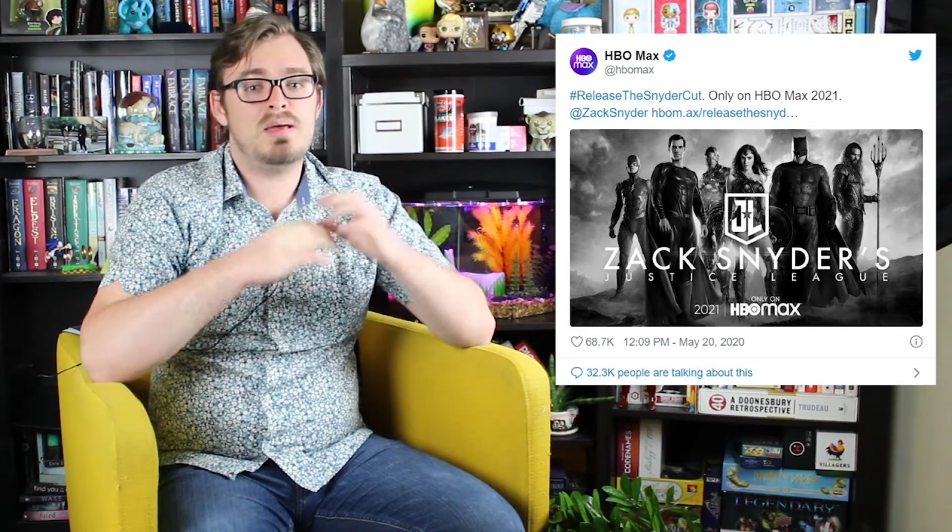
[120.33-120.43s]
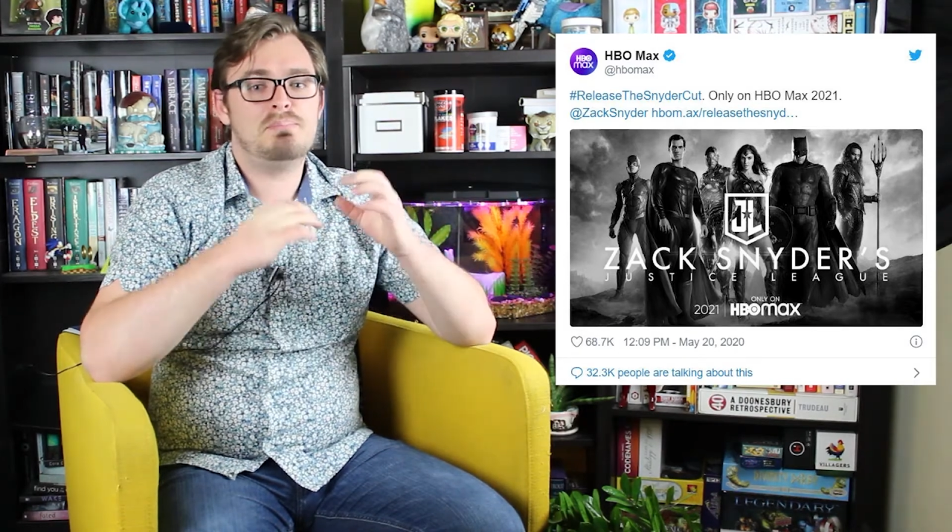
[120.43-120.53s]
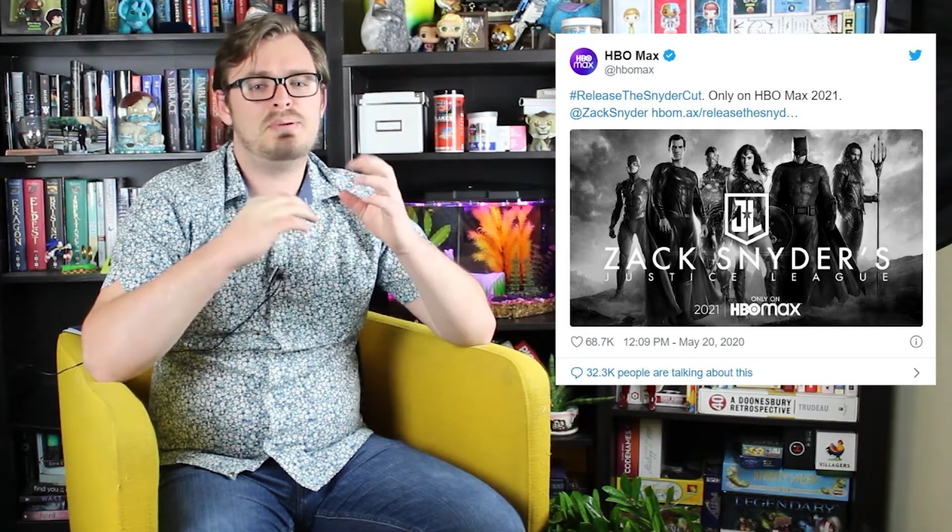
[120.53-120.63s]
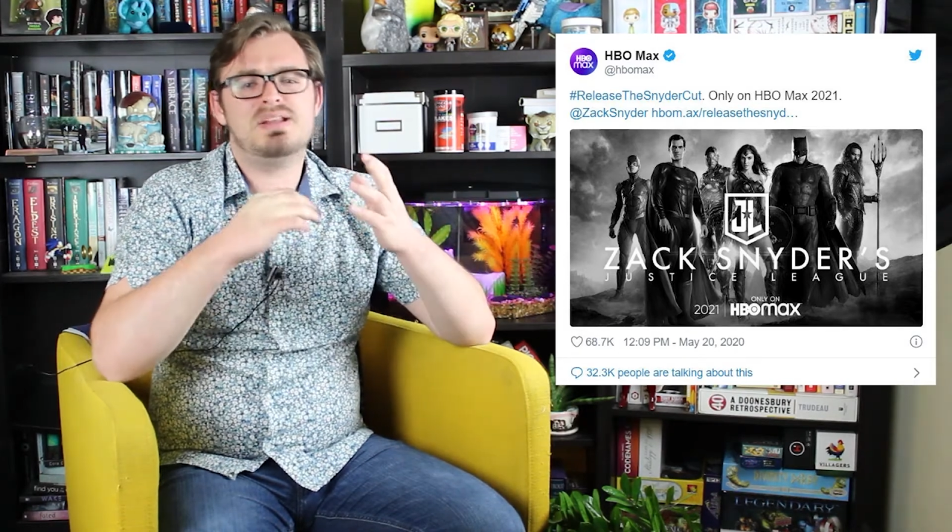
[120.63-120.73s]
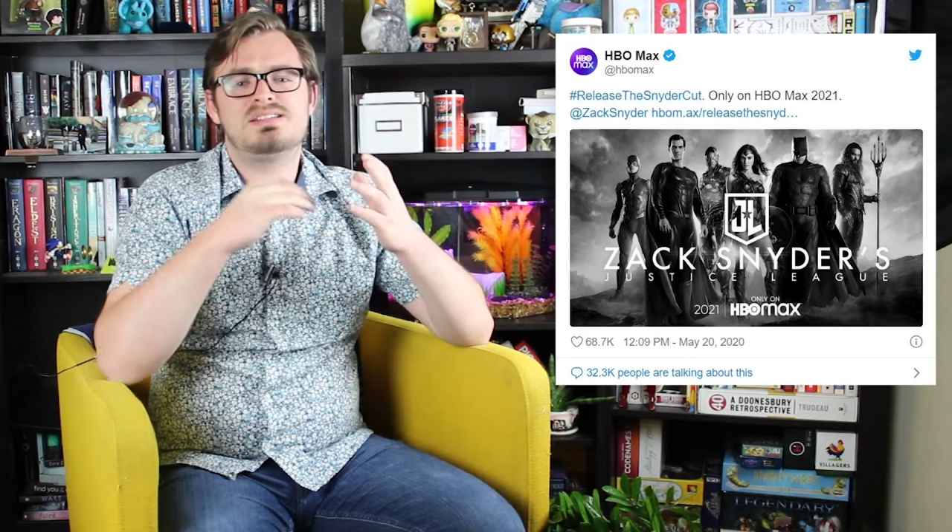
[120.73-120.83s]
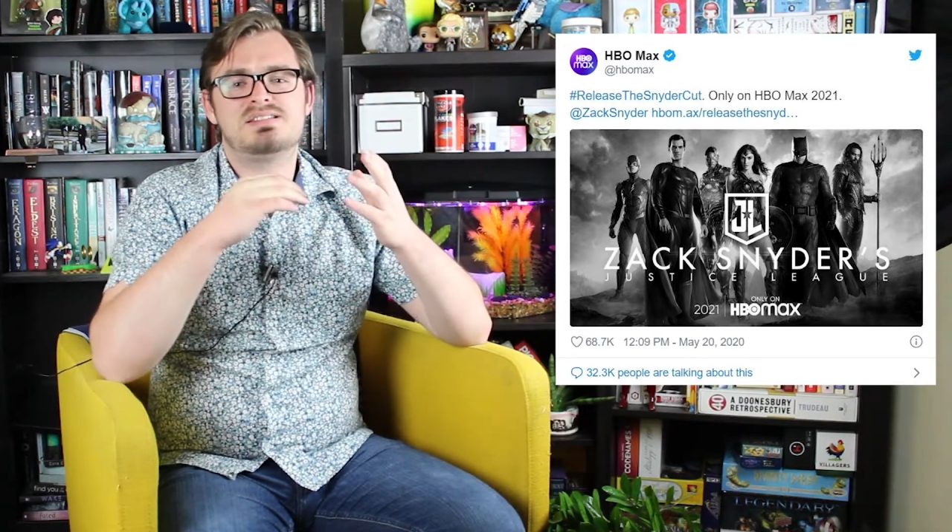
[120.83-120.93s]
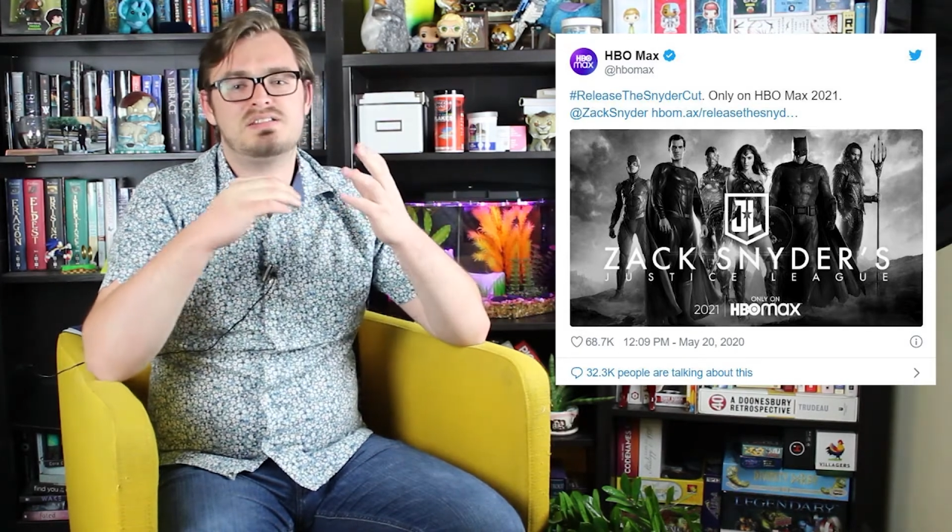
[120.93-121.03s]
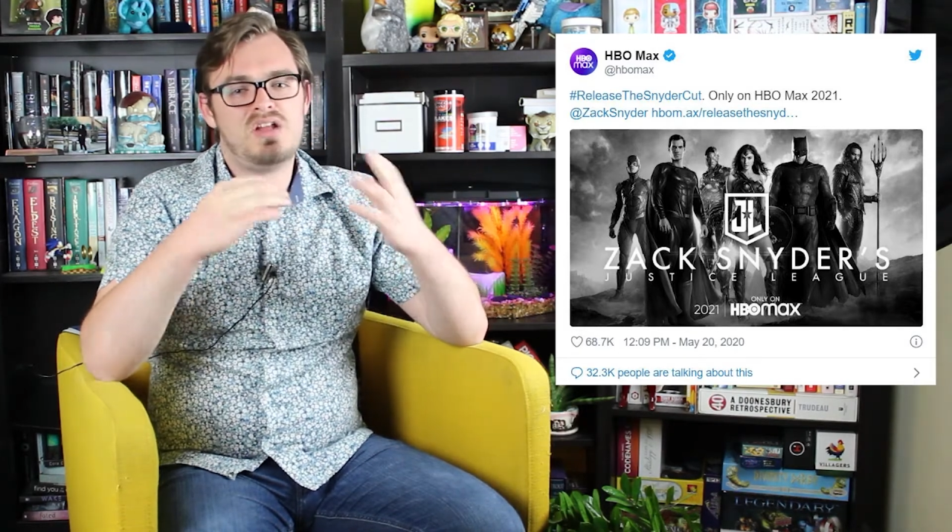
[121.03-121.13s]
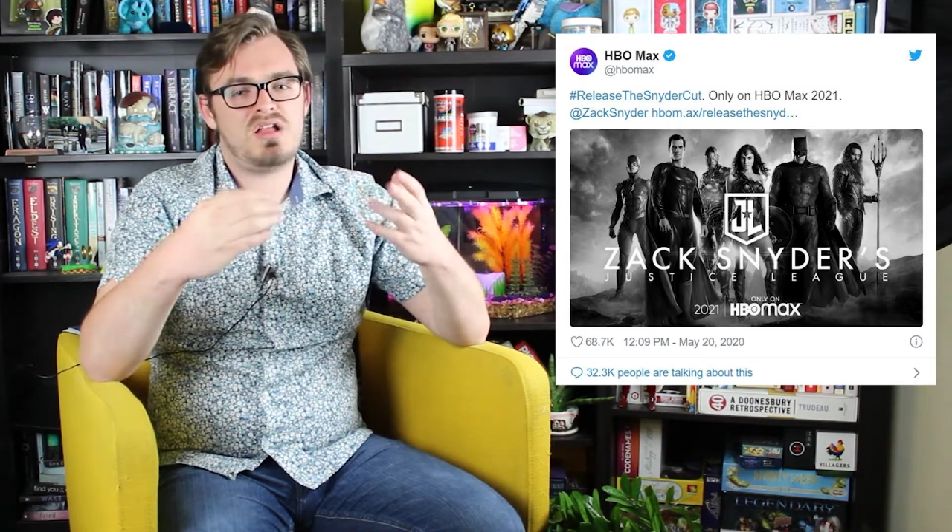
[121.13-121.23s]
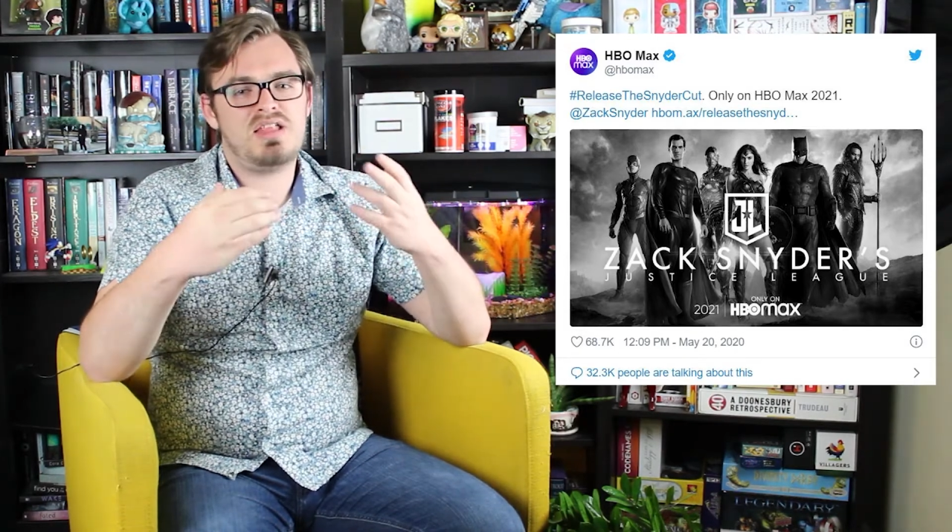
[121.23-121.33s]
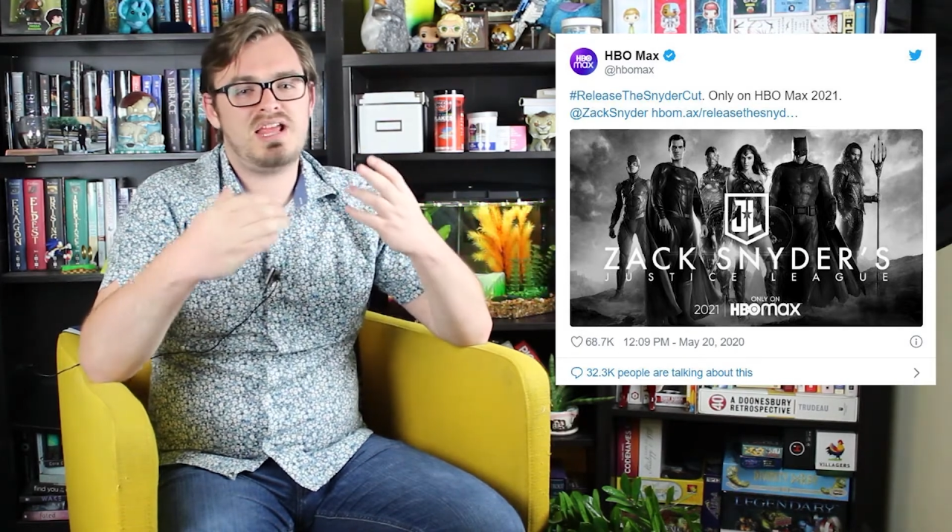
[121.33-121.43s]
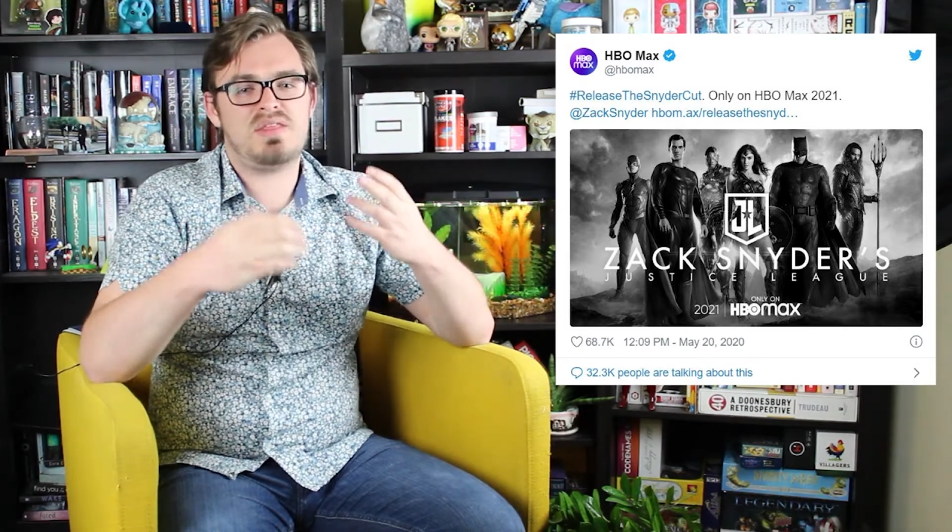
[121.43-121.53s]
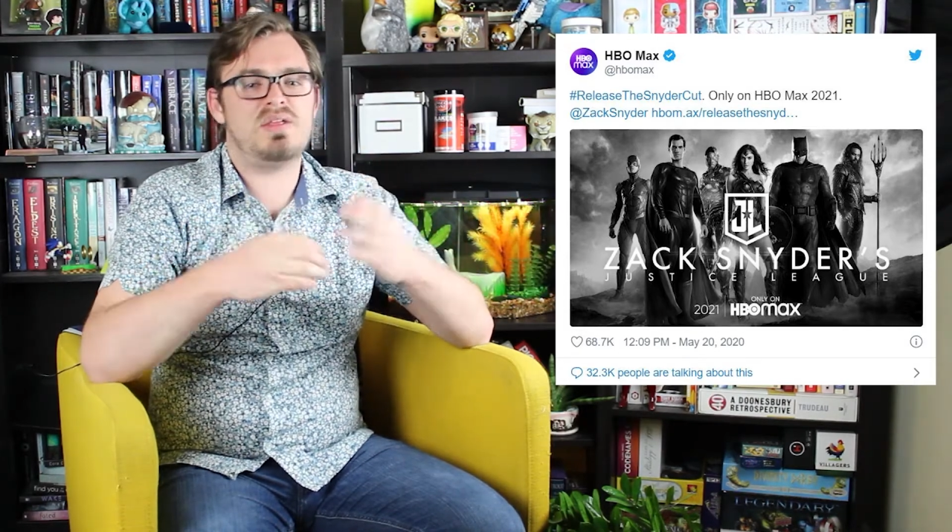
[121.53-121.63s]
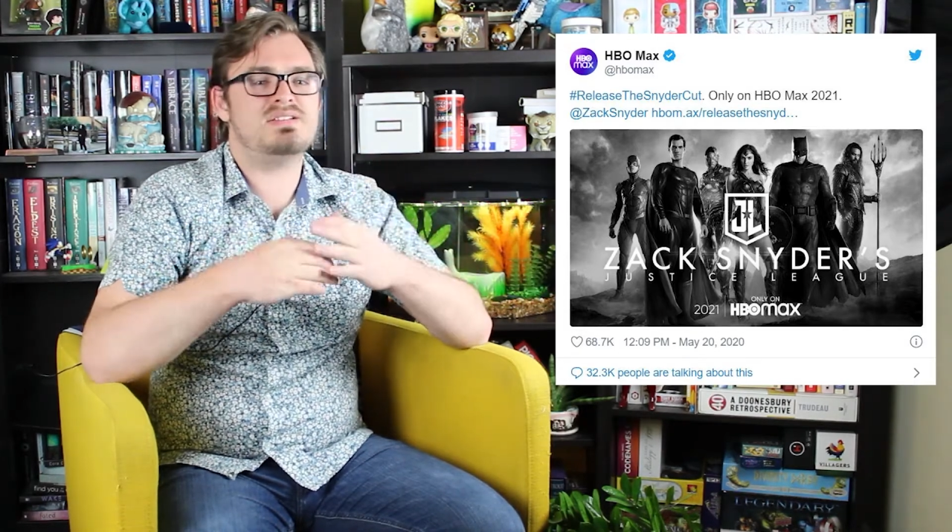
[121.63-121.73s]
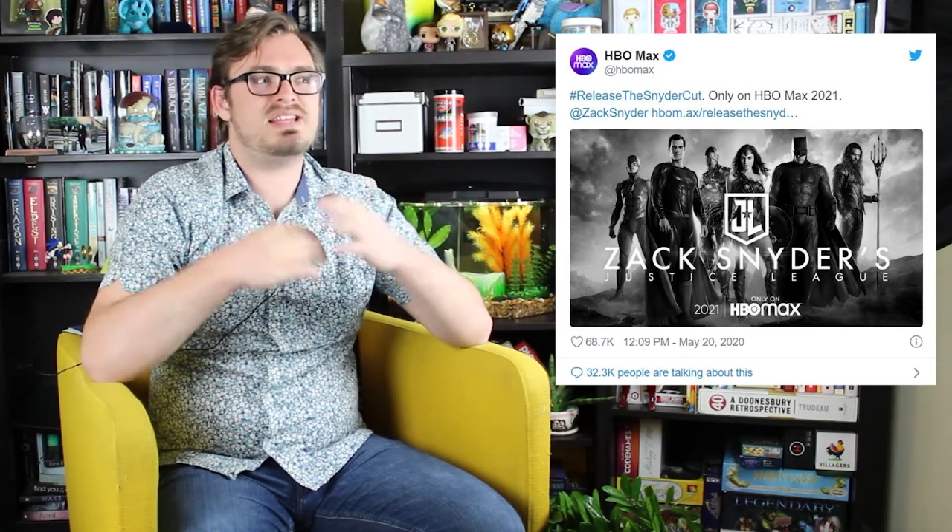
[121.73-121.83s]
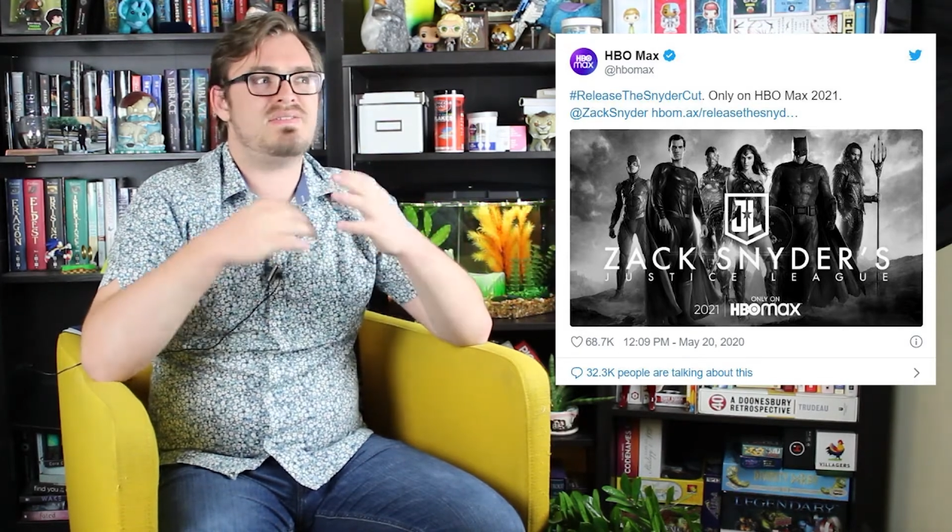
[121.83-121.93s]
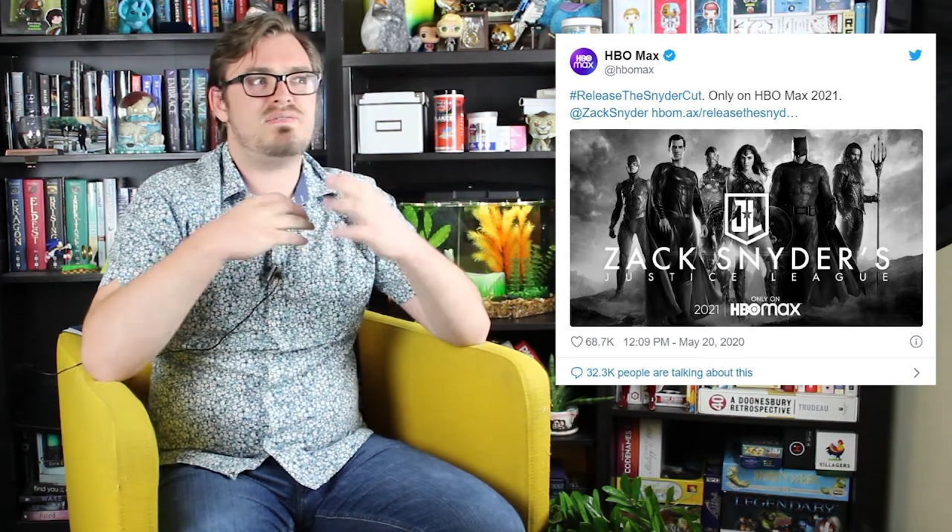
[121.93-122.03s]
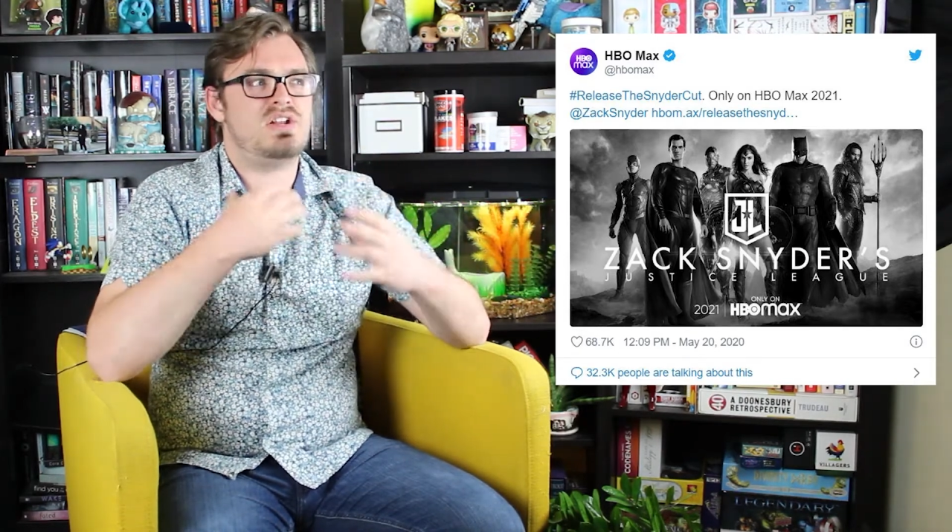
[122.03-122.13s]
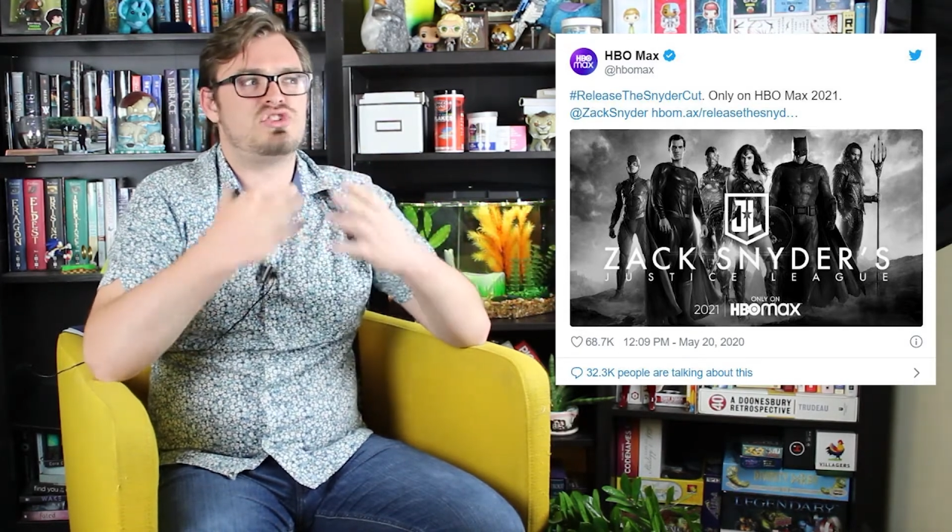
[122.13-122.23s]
But it's not like there's a finished